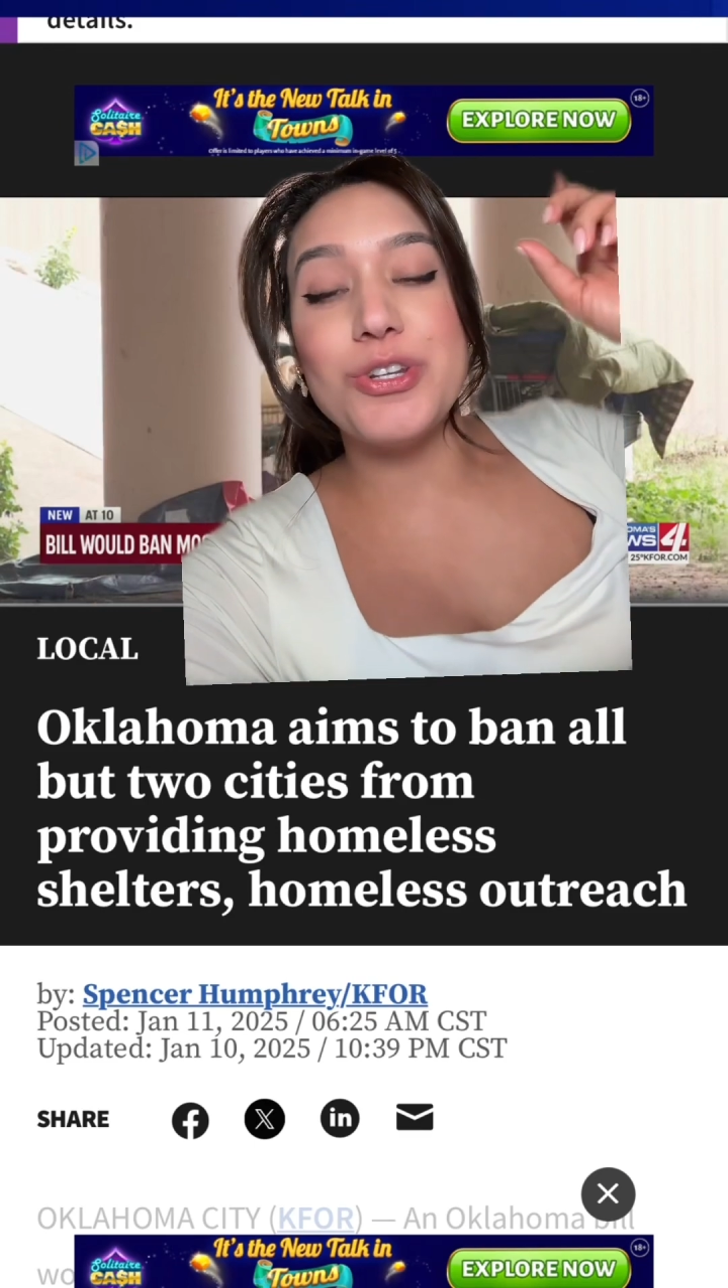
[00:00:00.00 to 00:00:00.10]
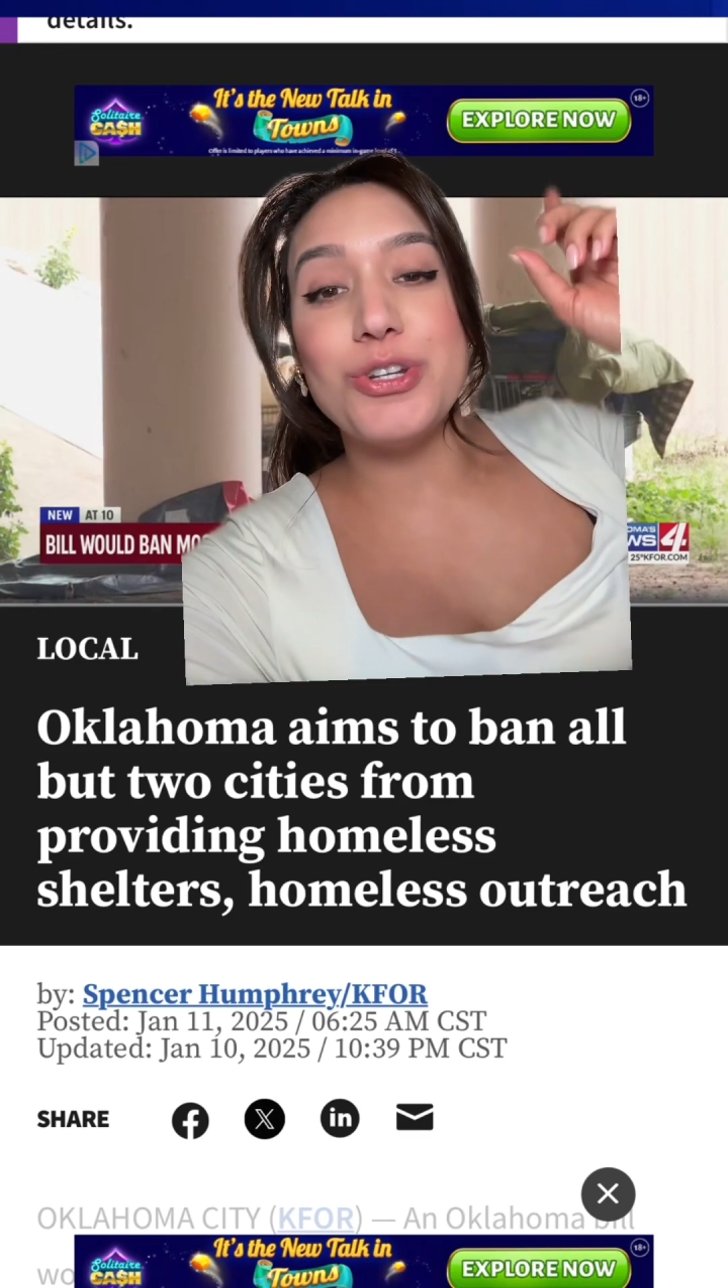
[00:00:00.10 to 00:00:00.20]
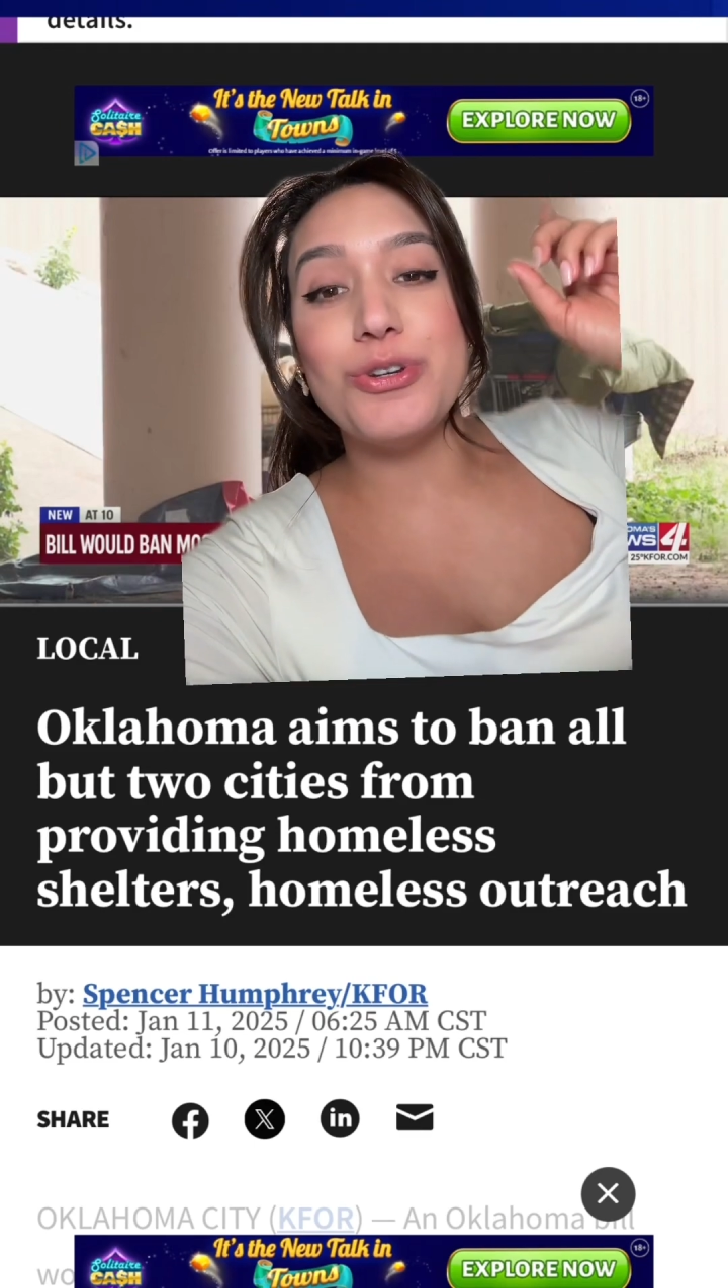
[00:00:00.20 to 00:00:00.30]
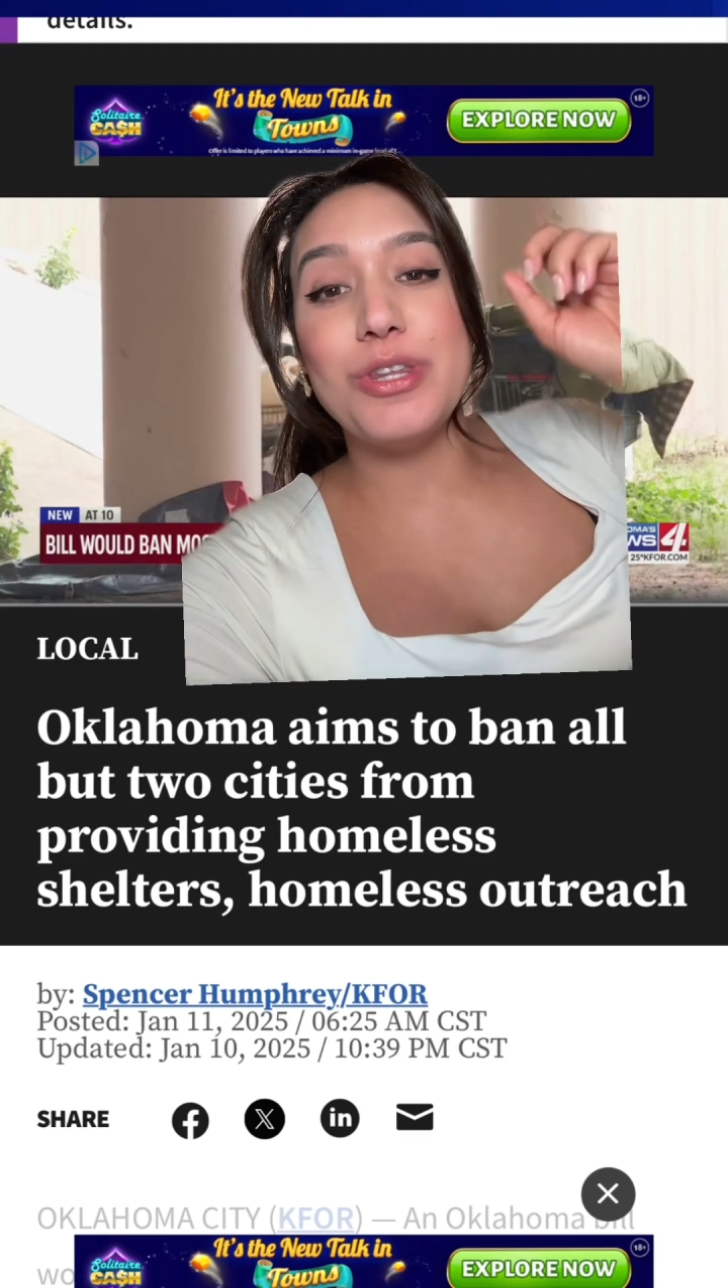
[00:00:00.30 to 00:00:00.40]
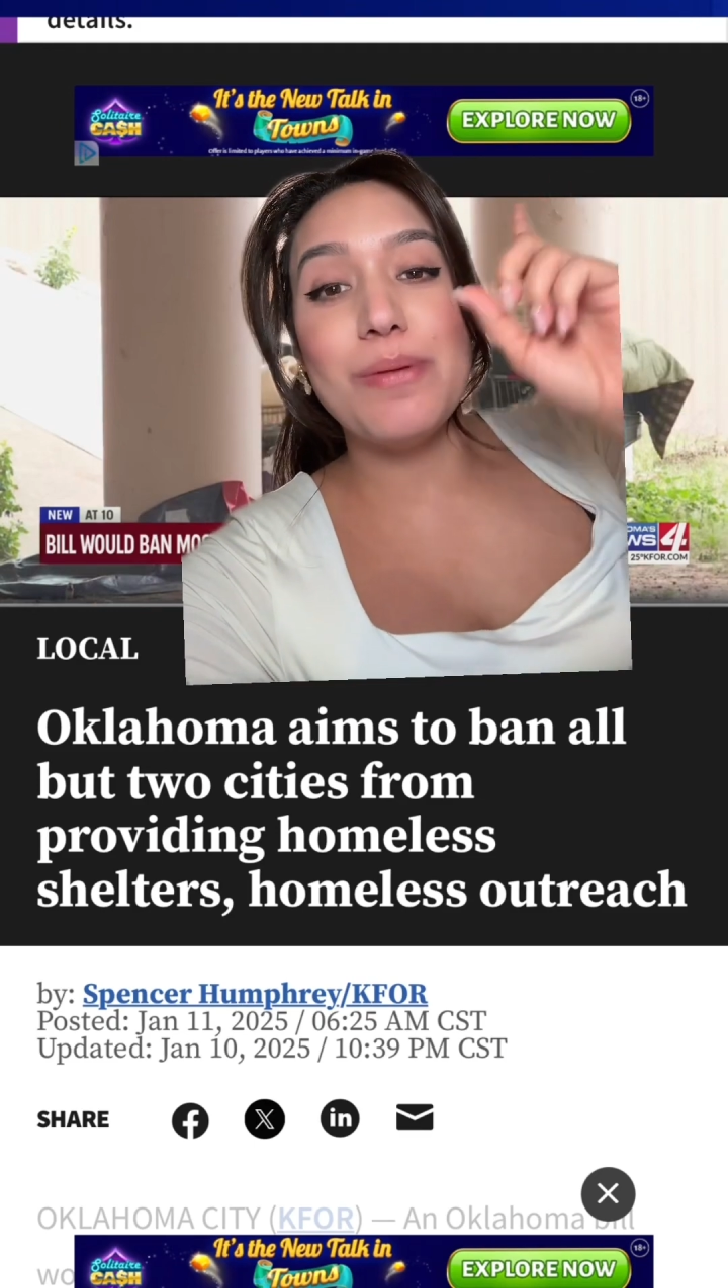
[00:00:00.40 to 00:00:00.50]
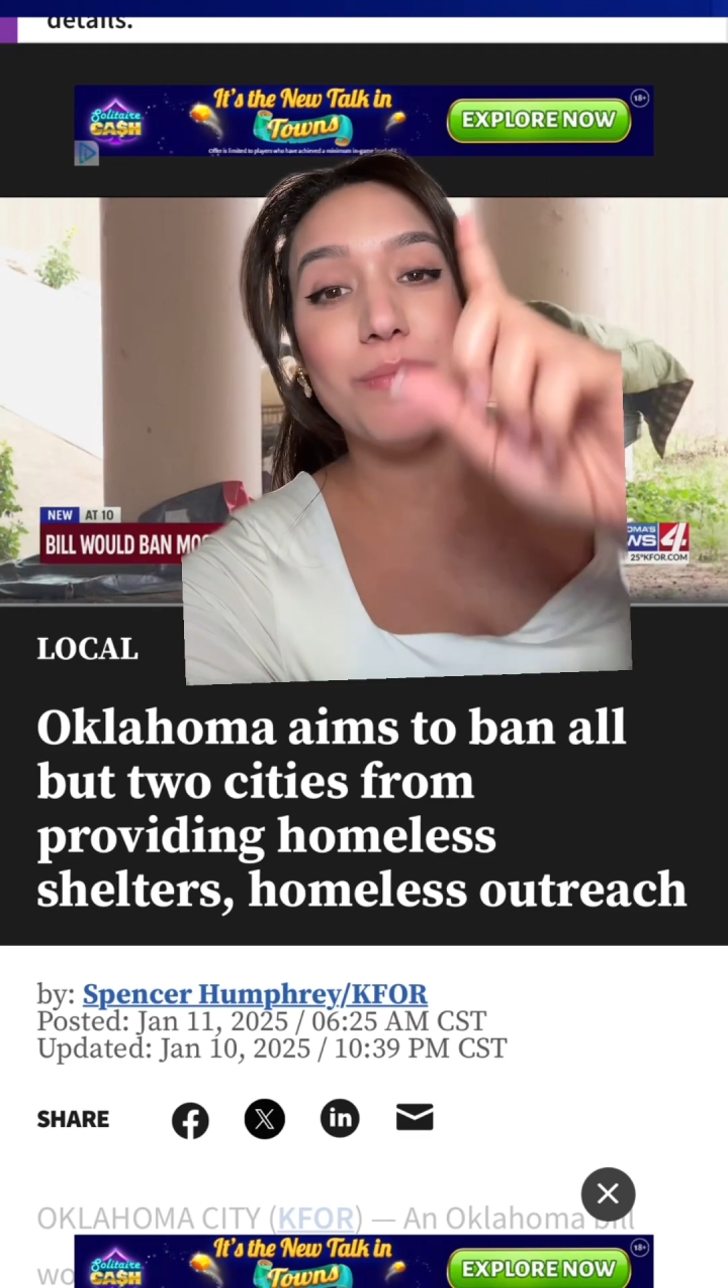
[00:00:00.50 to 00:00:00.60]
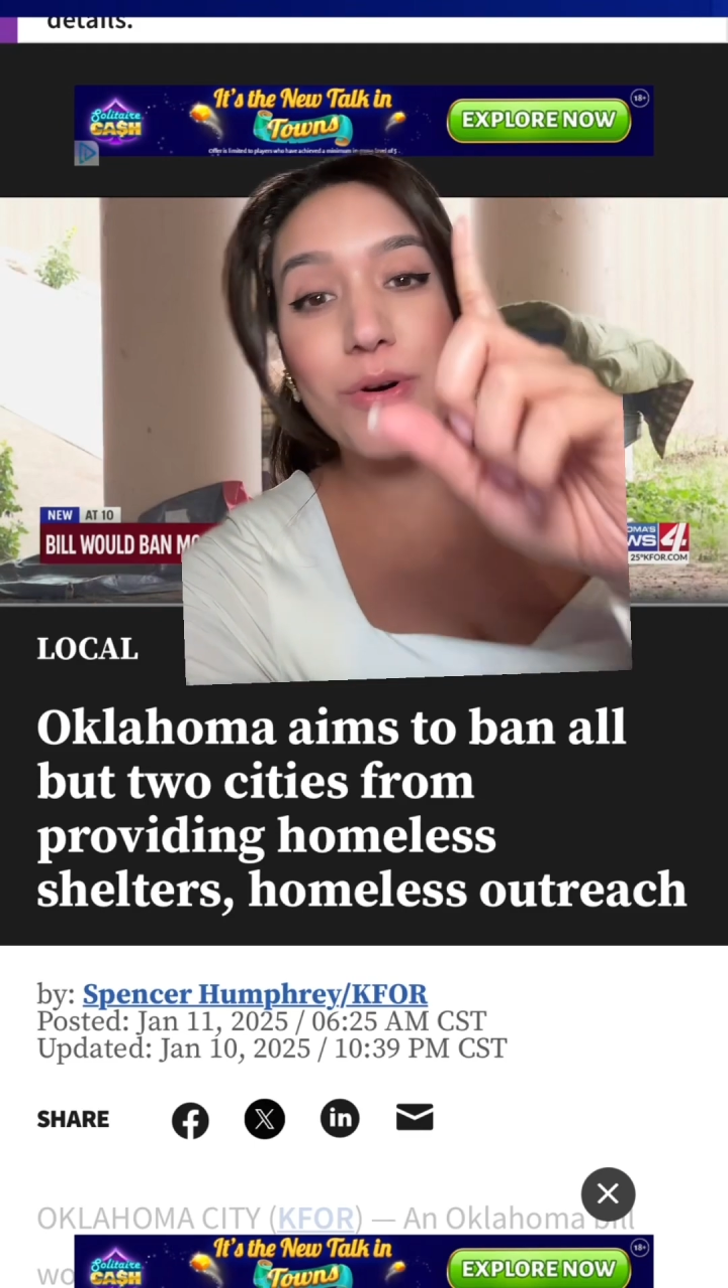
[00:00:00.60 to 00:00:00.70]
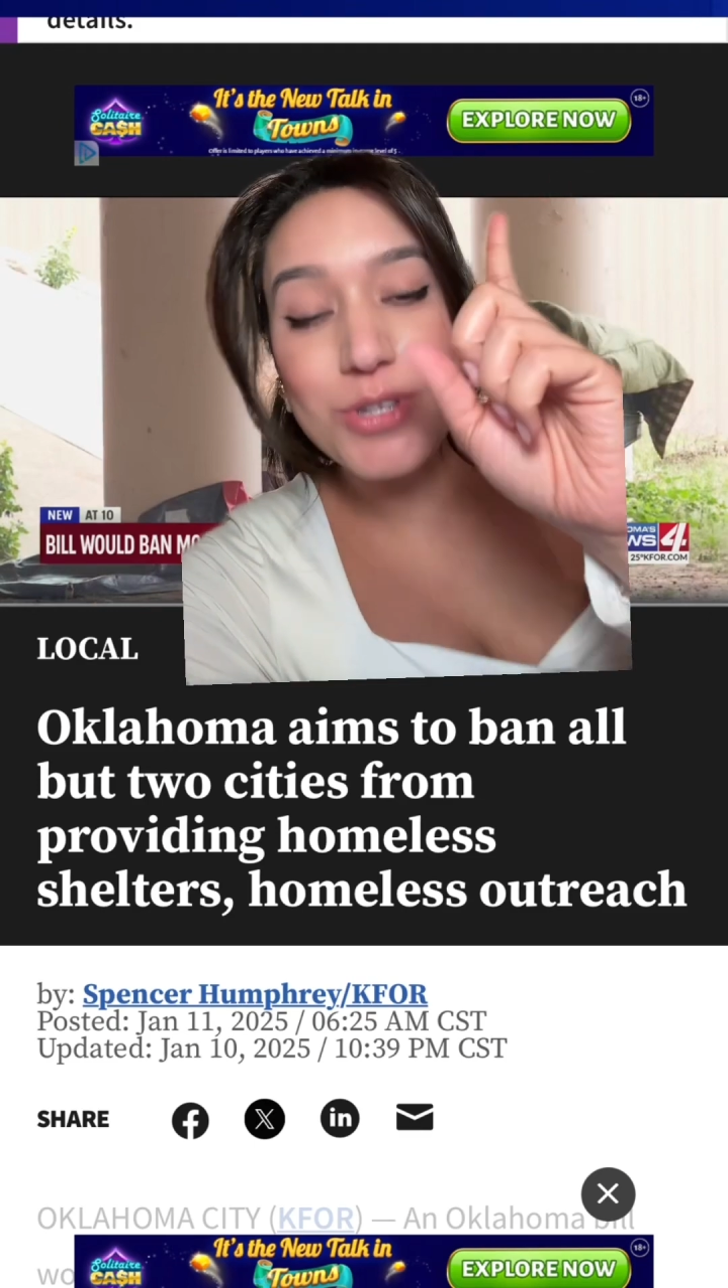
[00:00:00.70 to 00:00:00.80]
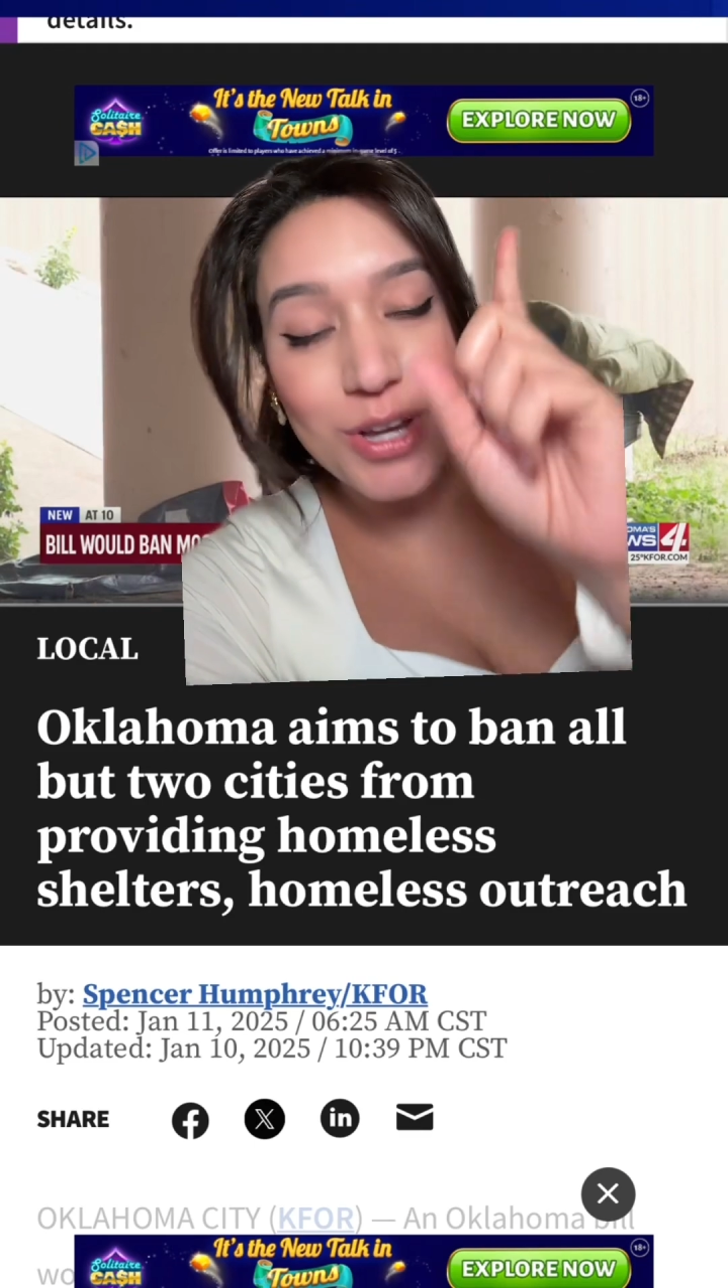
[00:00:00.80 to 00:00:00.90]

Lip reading: do the most